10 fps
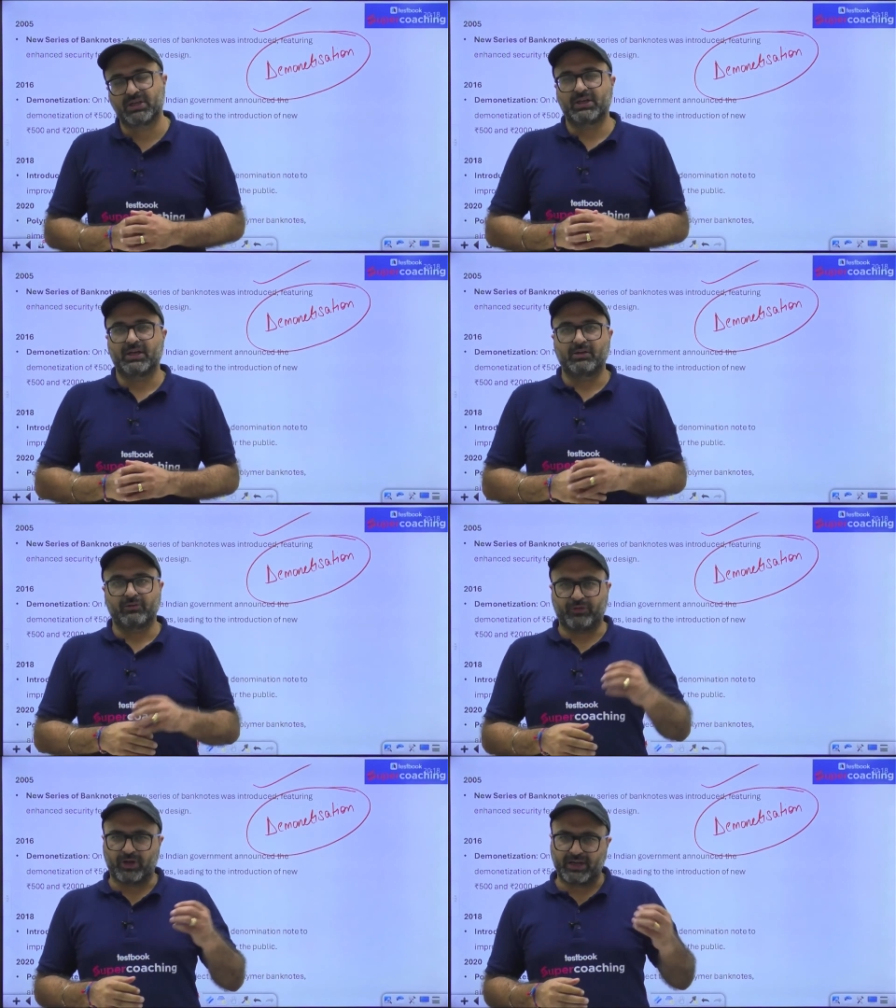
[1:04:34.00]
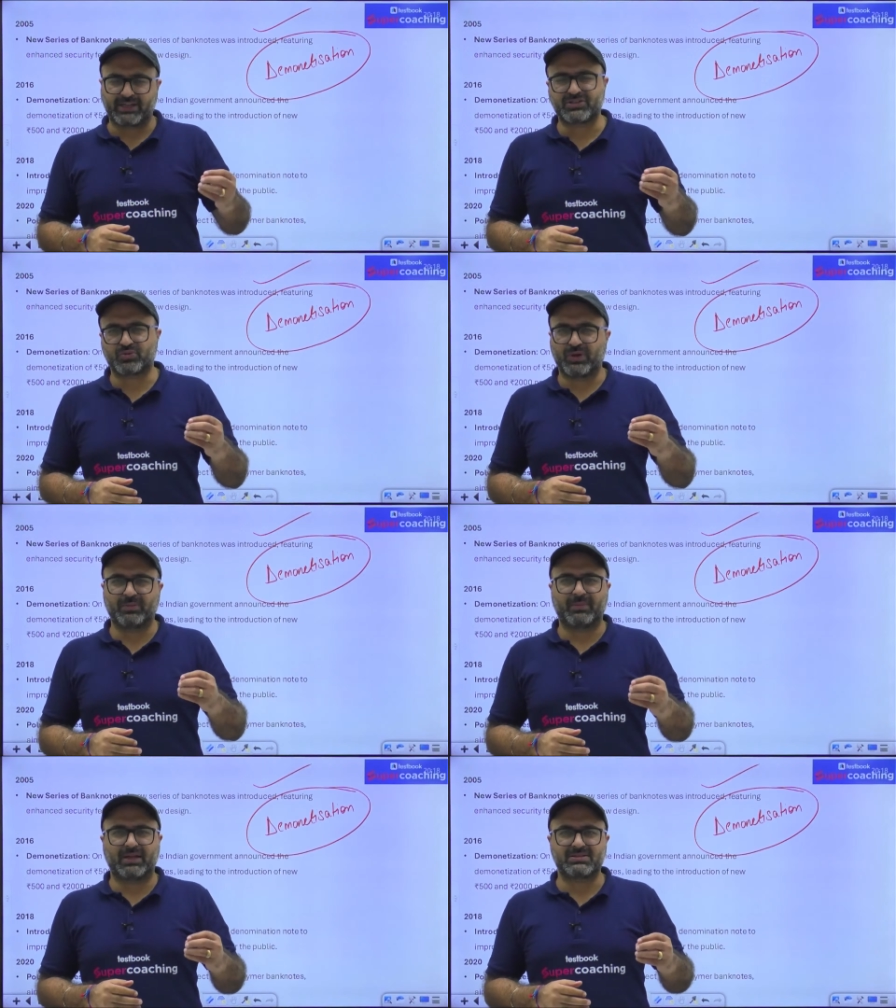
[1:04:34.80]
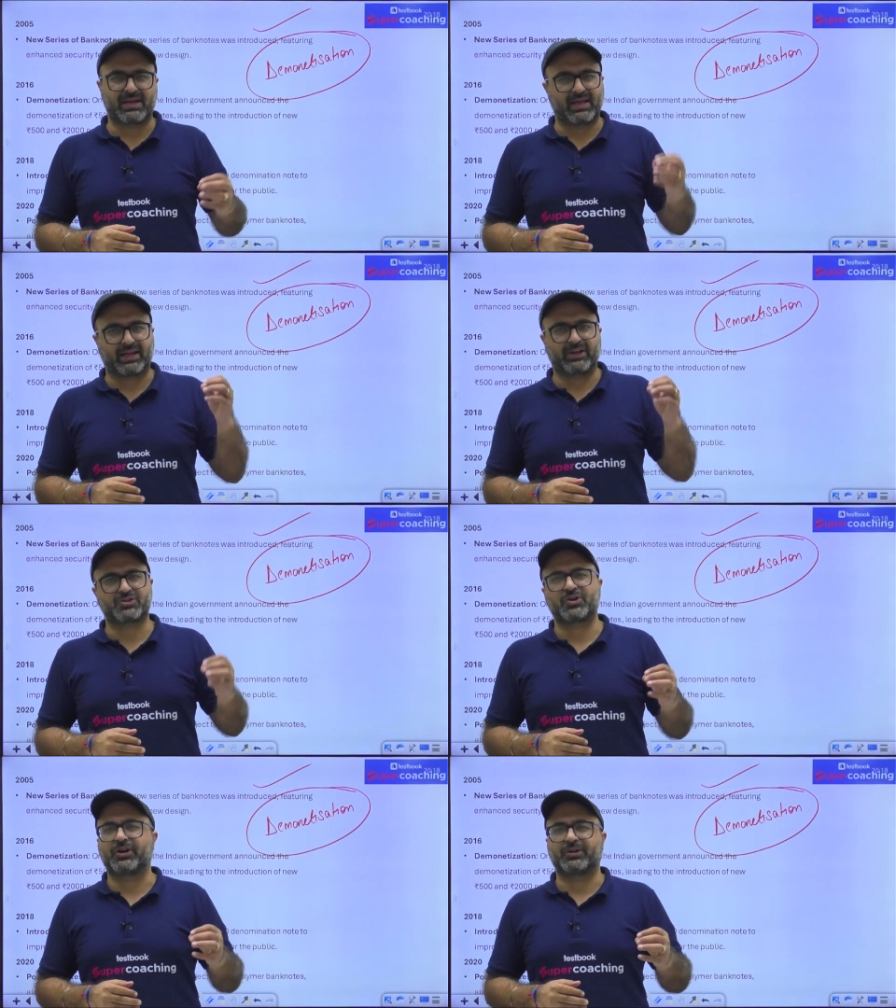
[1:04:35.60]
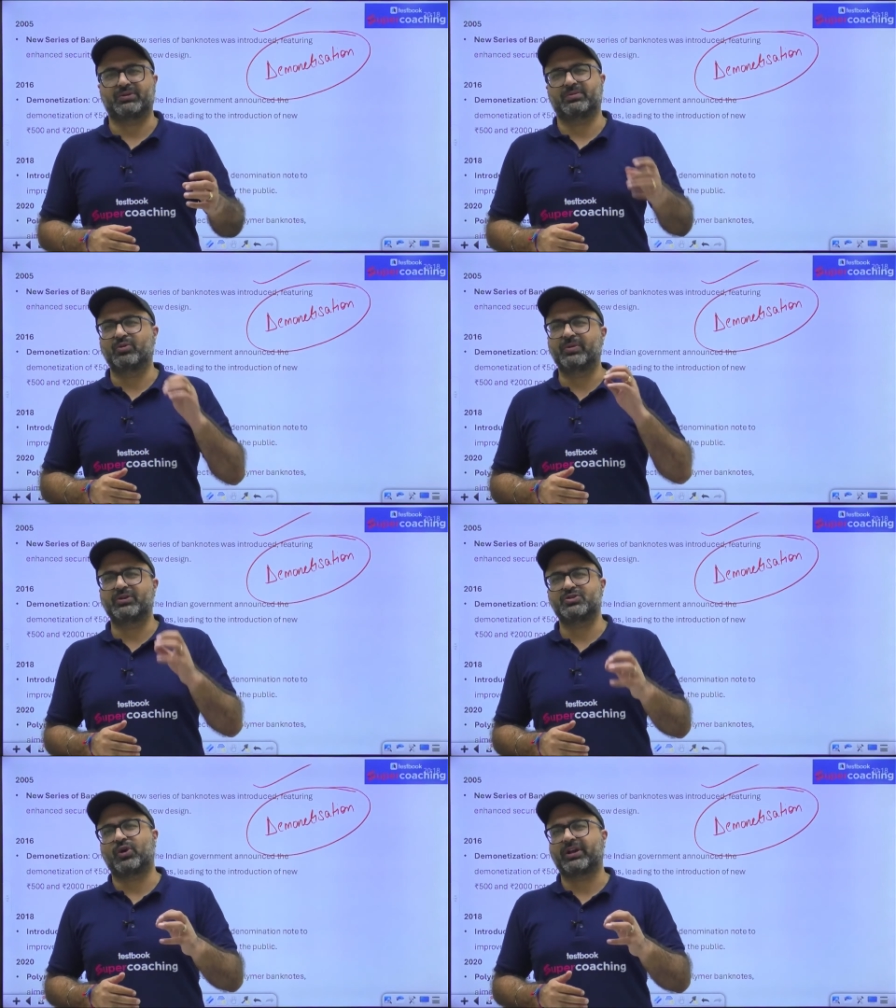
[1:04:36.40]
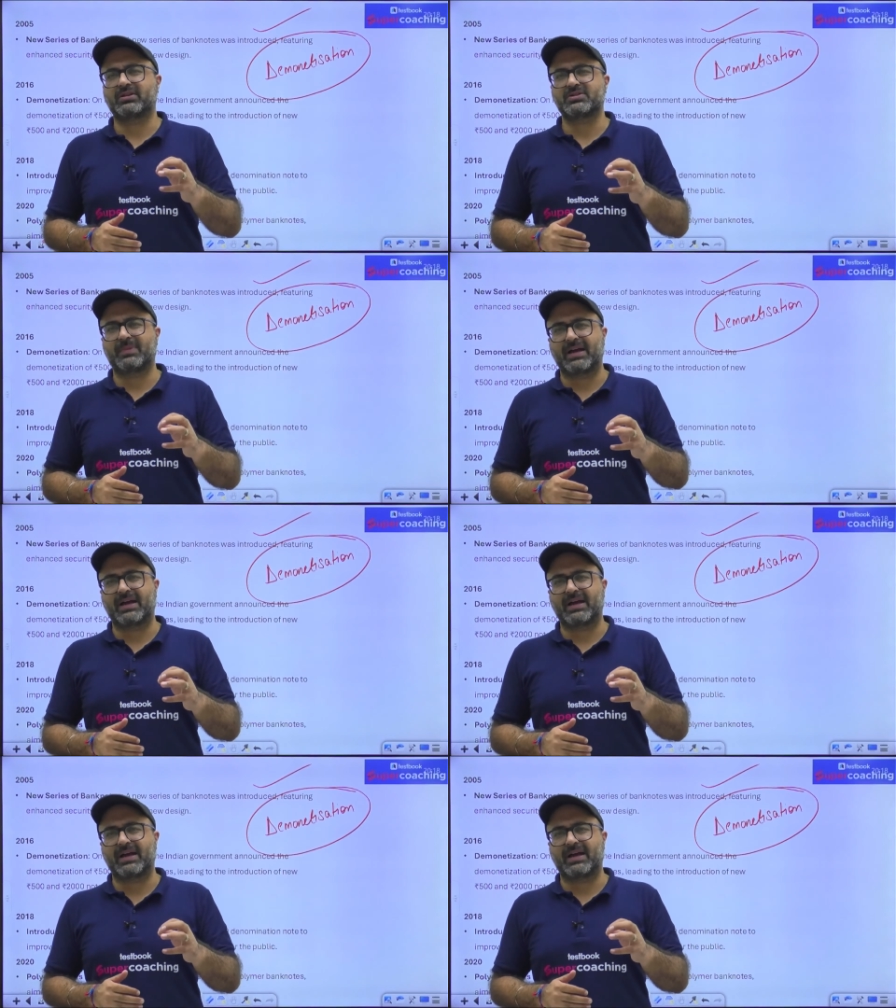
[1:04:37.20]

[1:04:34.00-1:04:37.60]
for next 12 months. And I can assure you, the moment you join this batch,